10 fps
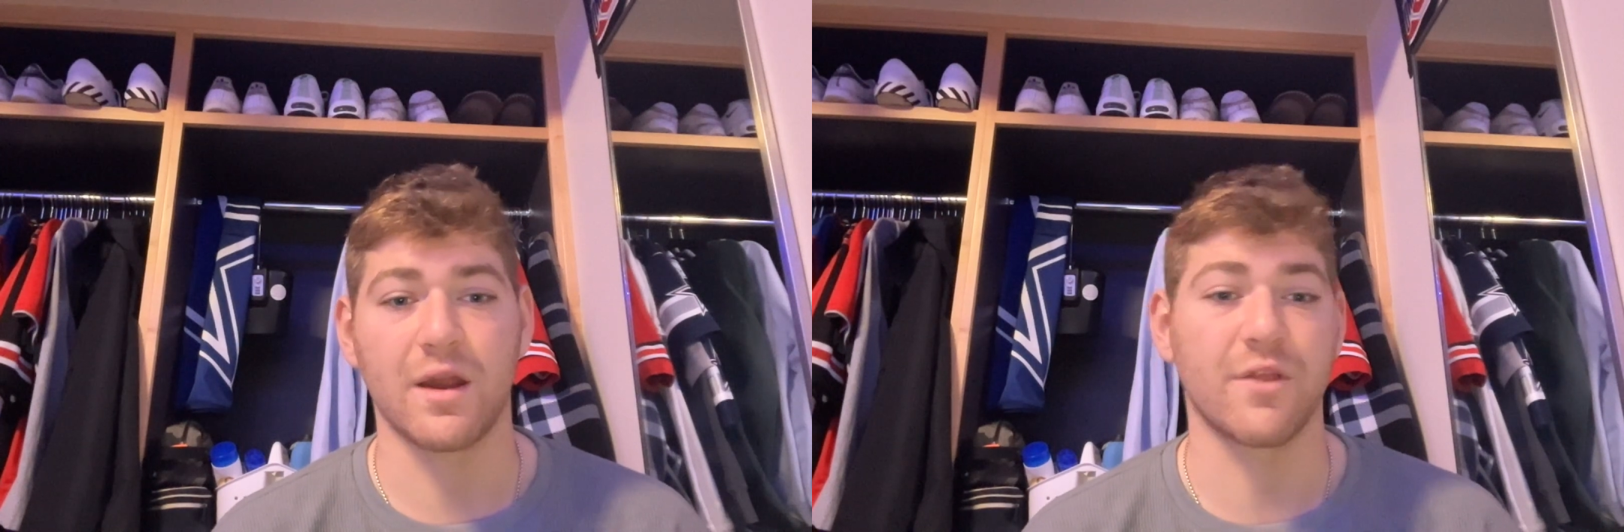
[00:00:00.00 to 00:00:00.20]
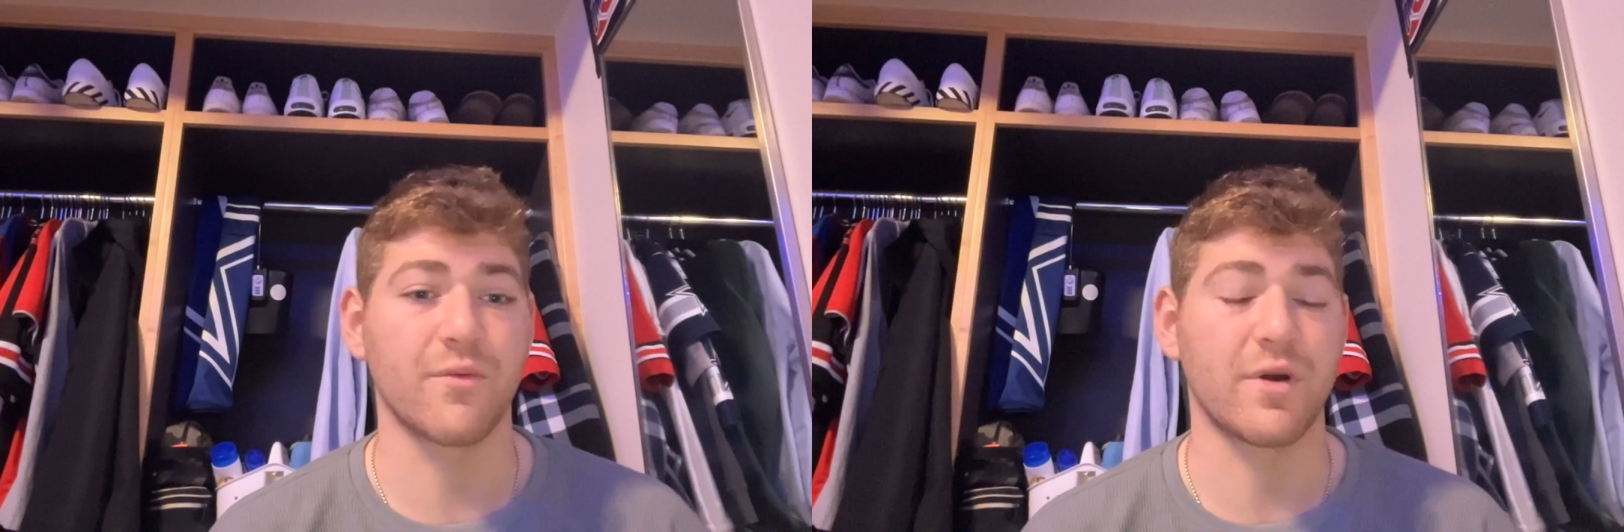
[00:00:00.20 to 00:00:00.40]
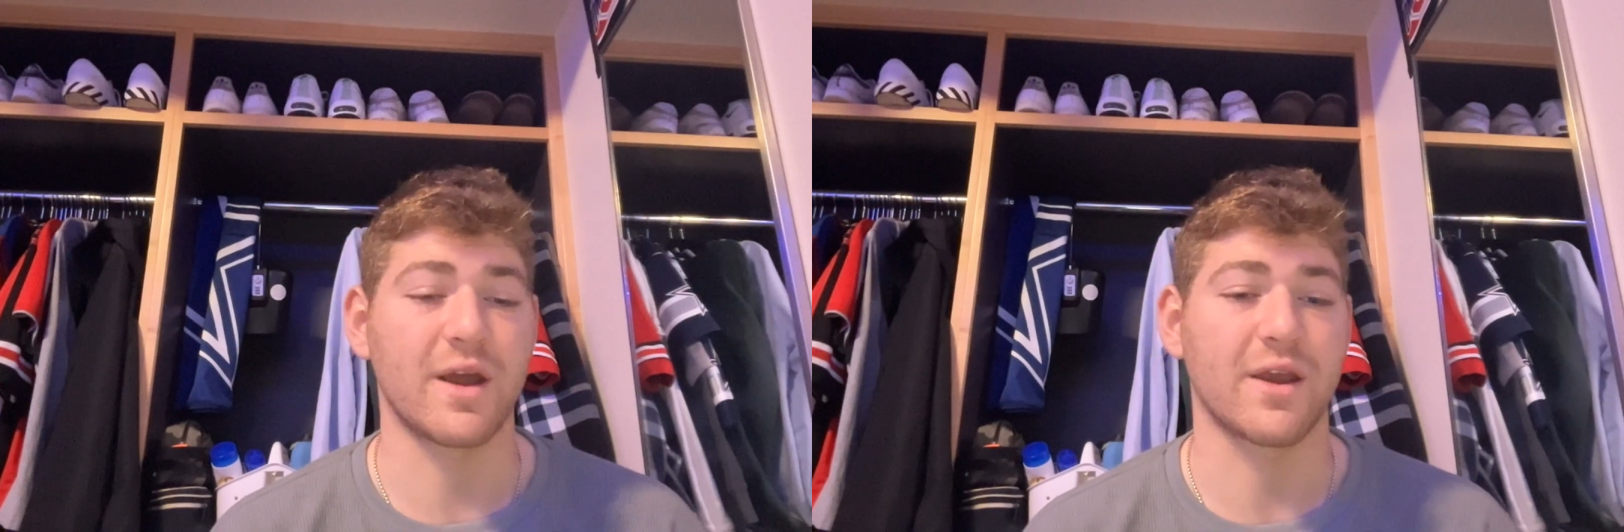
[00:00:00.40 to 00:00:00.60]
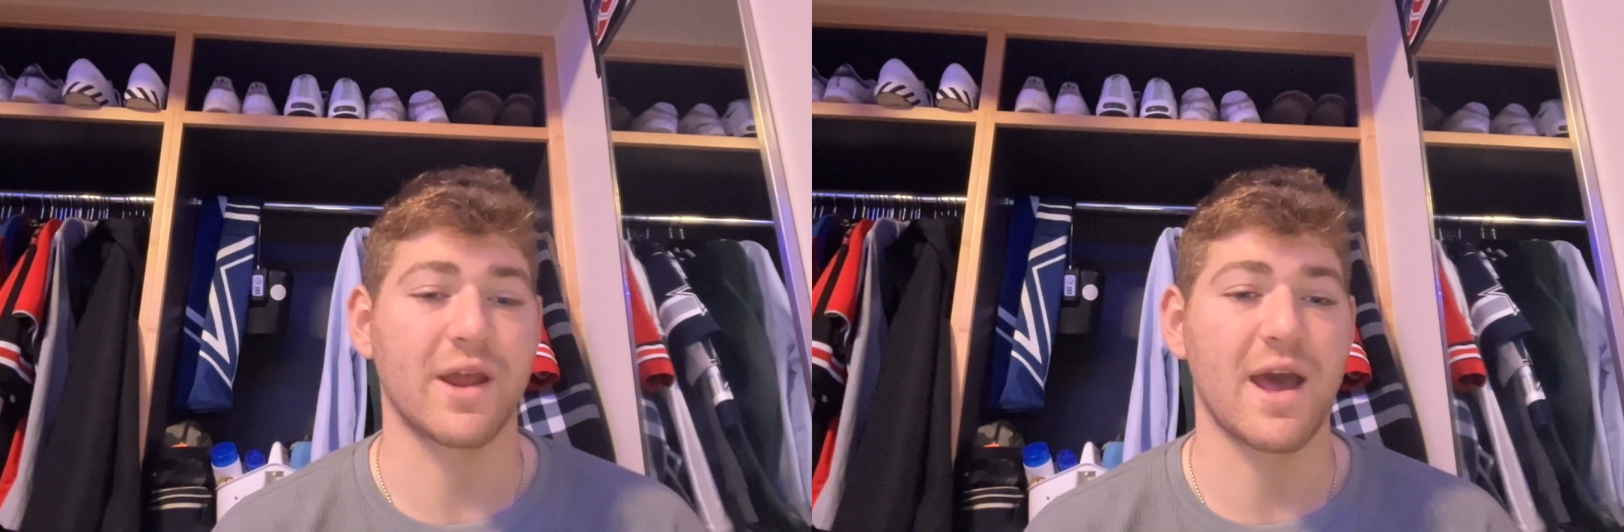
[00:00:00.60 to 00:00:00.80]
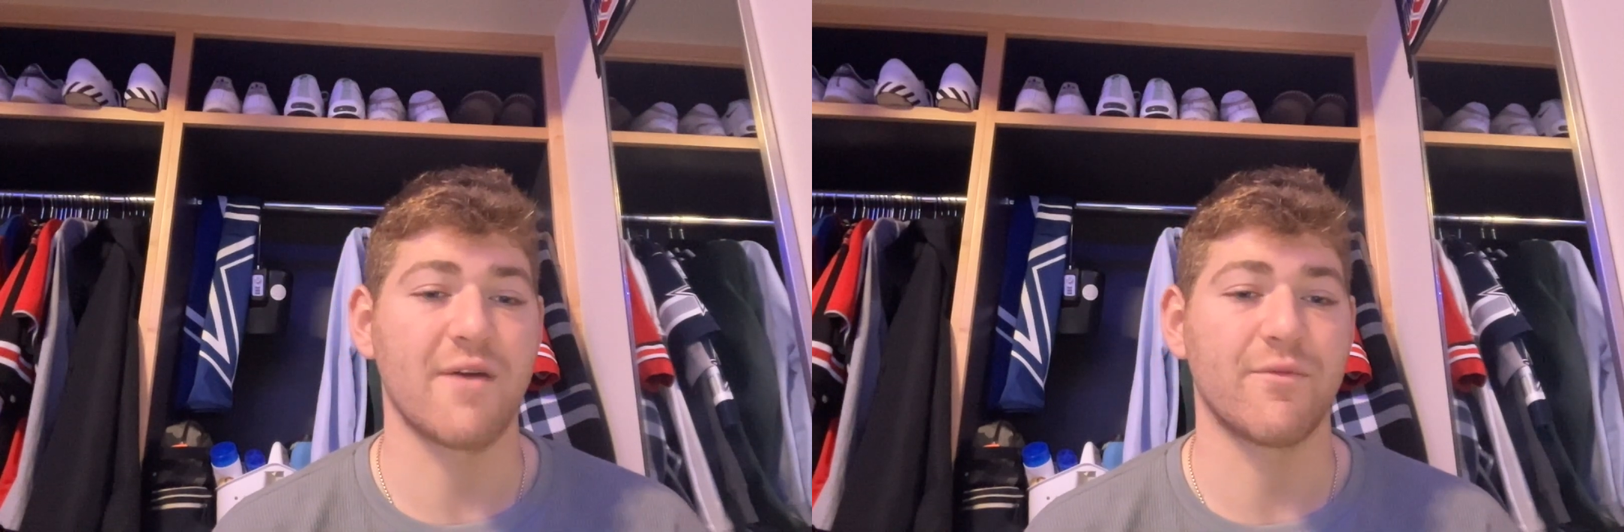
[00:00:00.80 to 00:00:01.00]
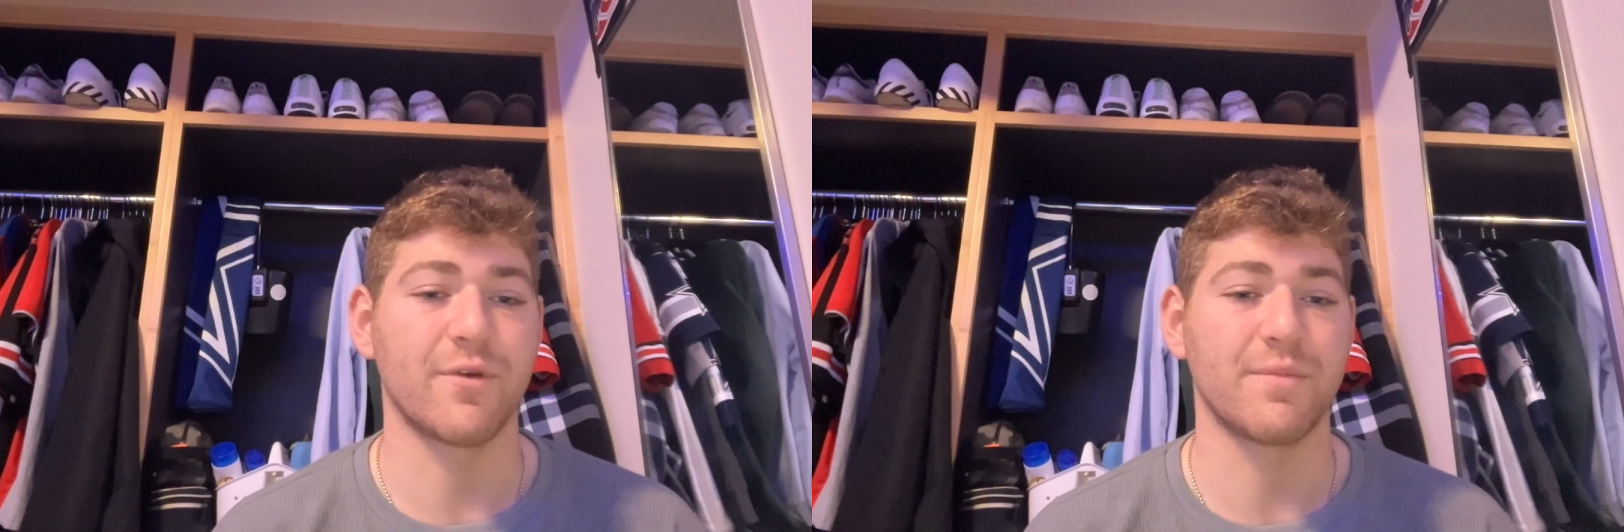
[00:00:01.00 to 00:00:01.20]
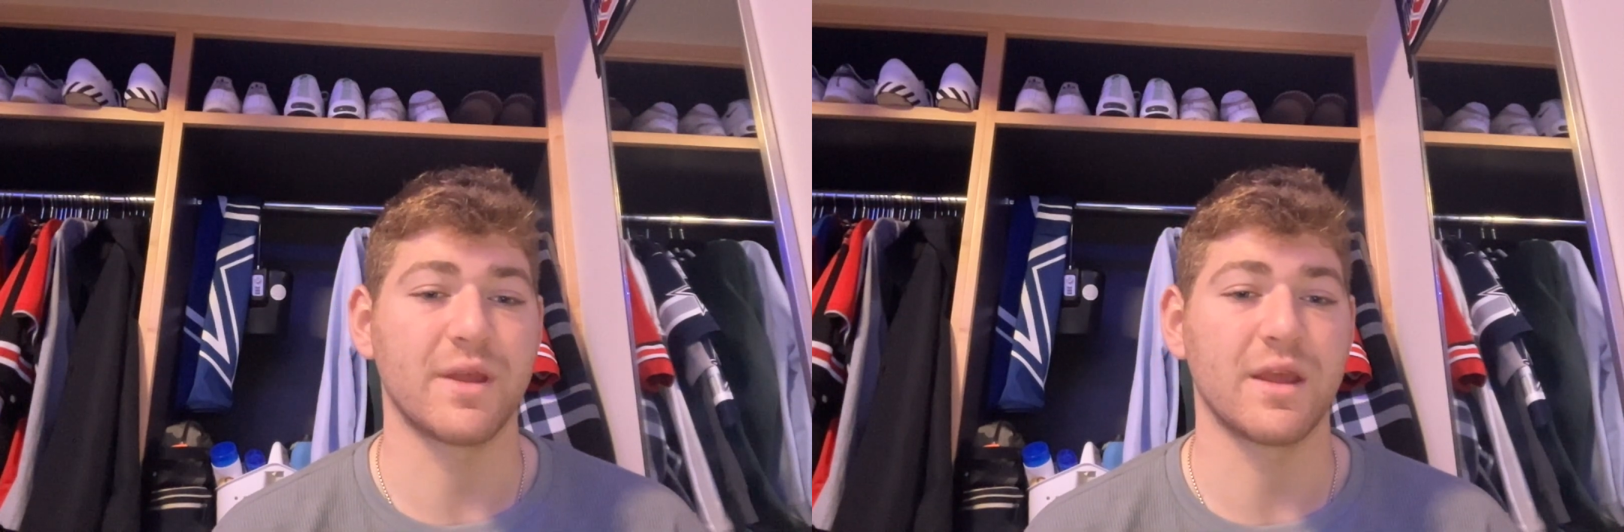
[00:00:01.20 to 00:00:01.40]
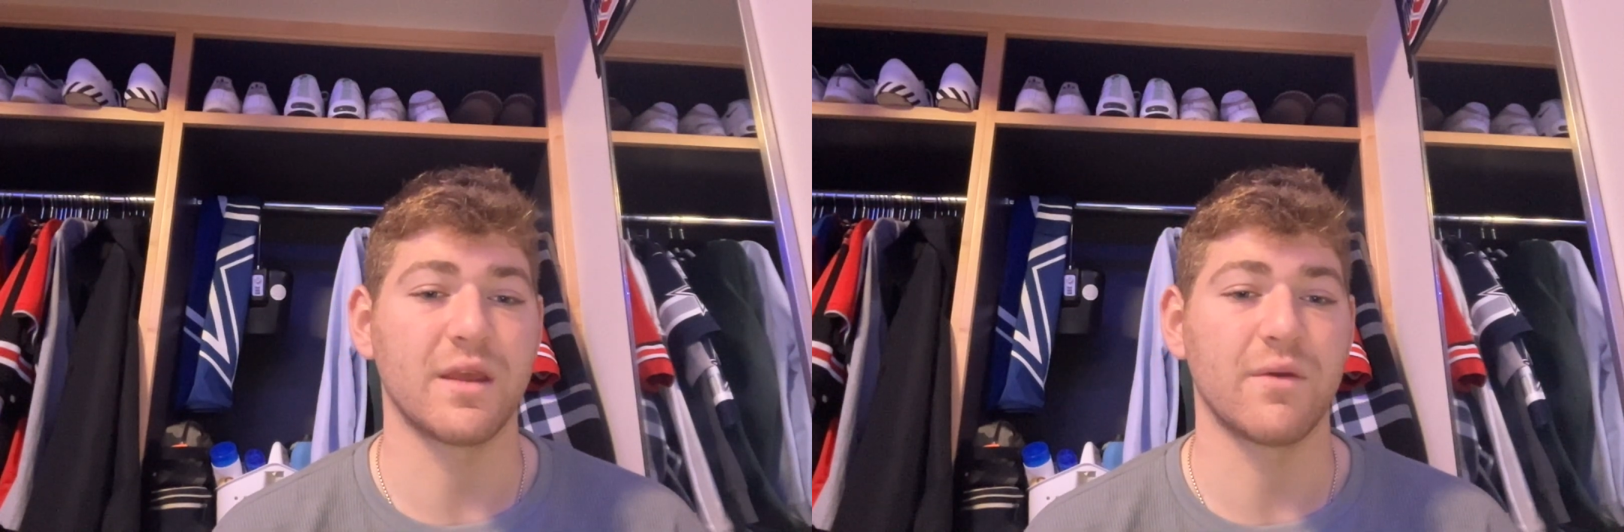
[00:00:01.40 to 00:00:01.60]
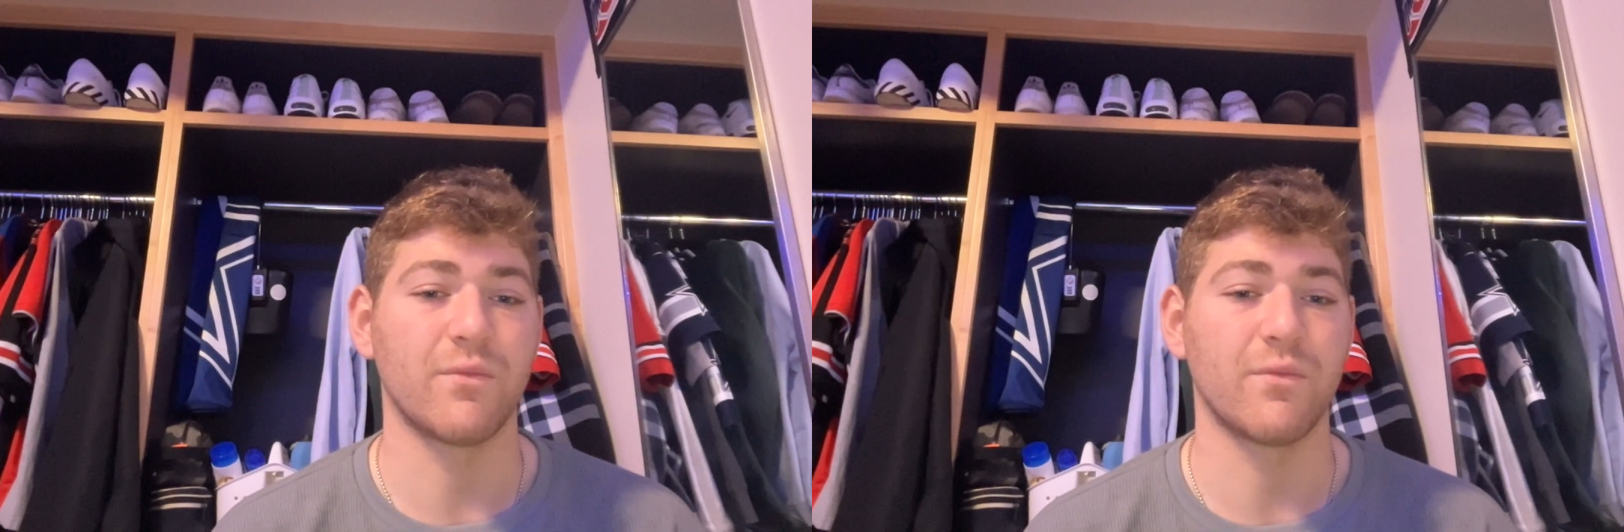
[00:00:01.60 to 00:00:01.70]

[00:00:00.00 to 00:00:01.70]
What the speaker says: another one I could have would be: